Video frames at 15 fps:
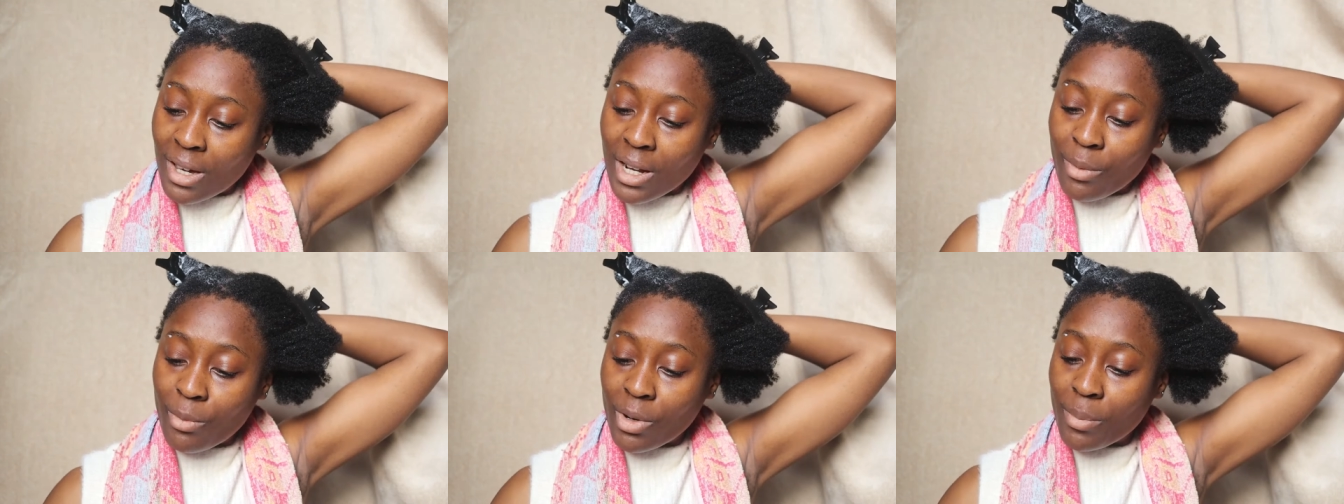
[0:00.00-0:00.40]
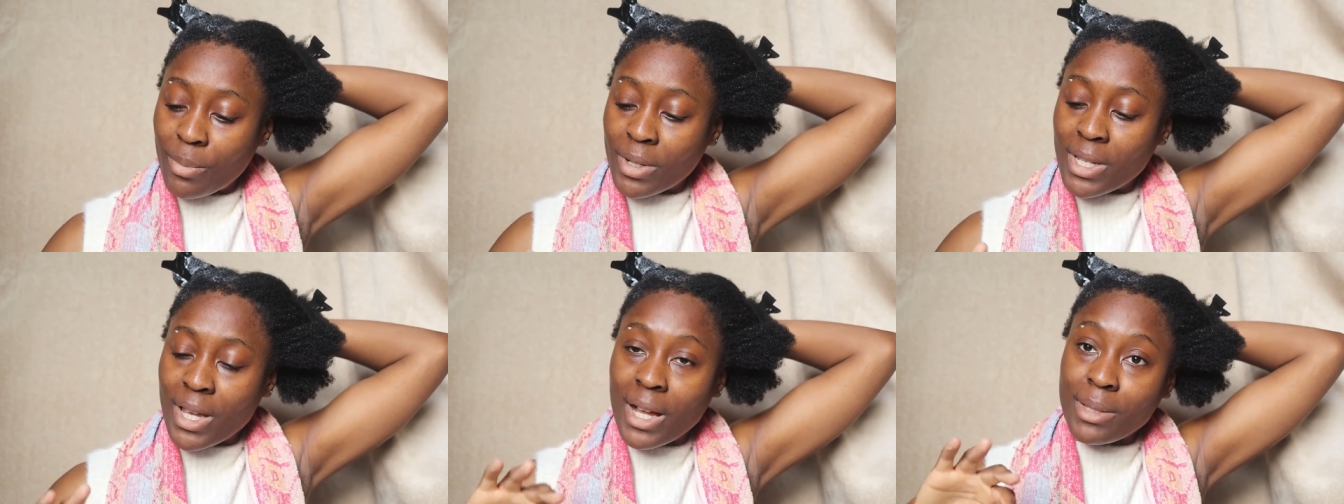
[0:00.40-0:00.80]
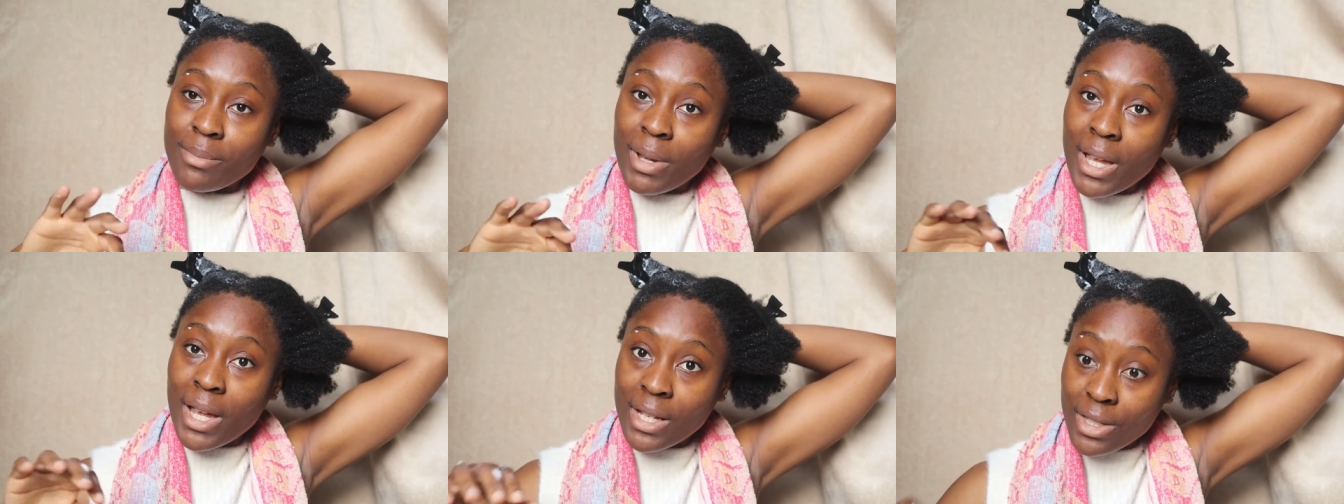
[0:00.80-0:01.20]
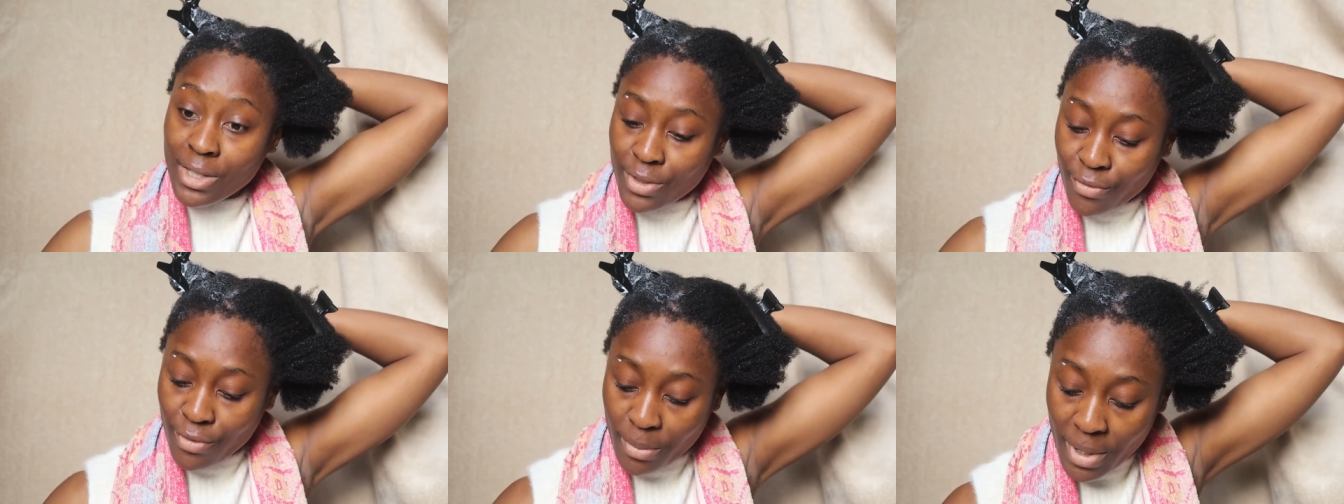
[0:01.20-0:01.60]
and I want to protect my
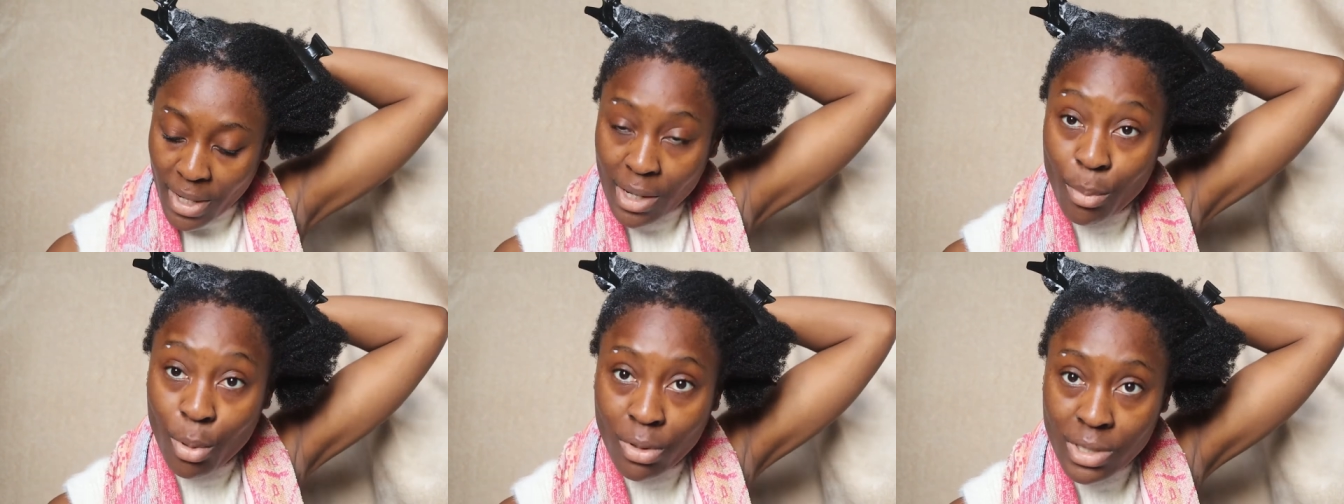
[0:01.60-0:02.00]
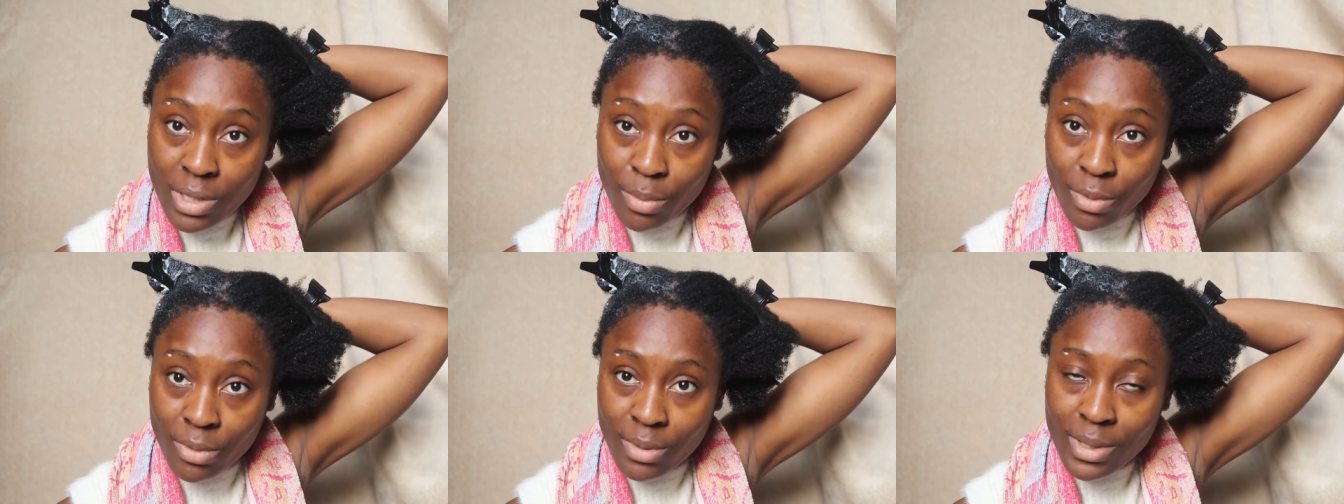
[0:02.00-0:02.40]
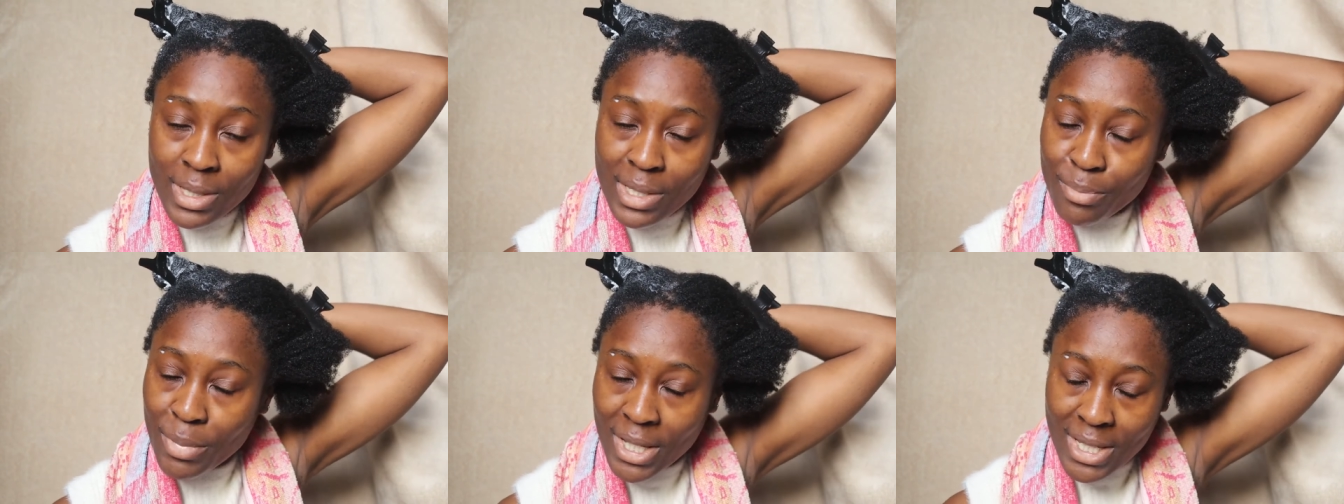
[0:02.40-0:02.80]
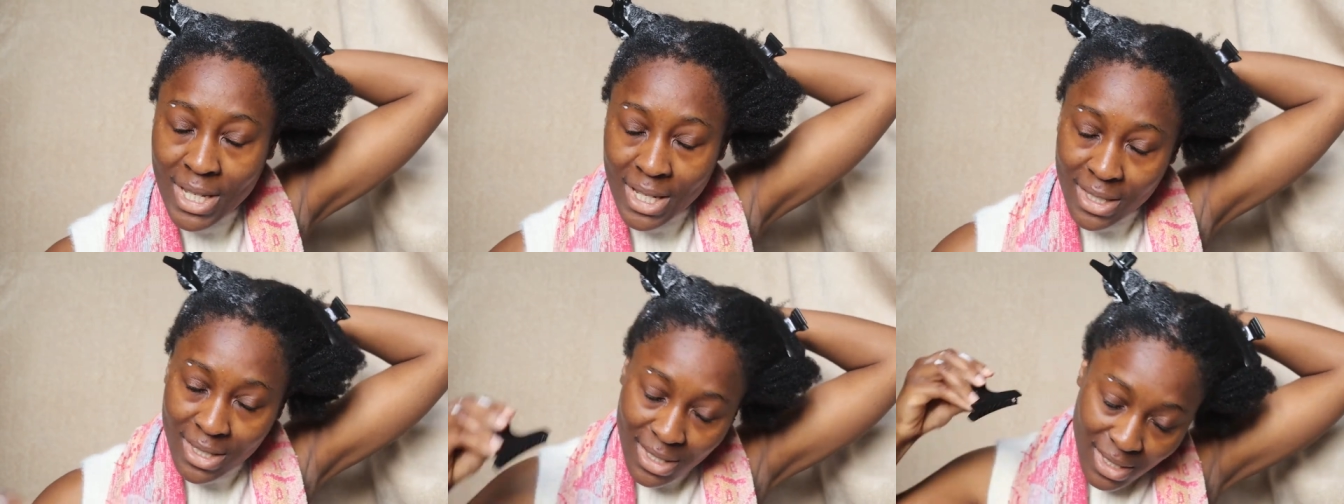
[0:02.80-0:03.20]
ends from any possible split
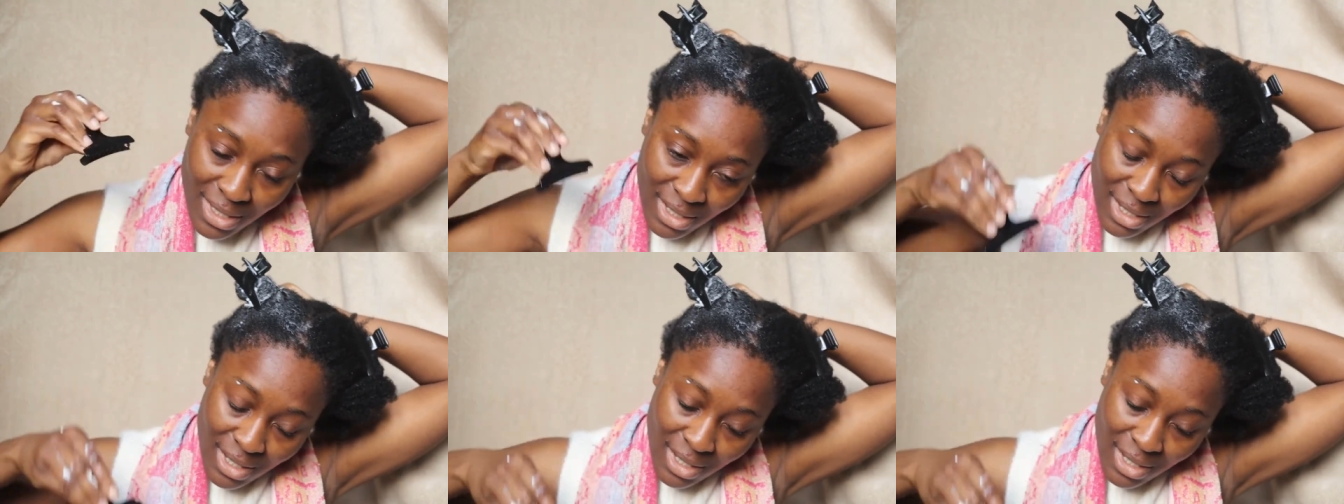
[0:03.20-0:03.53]
ends.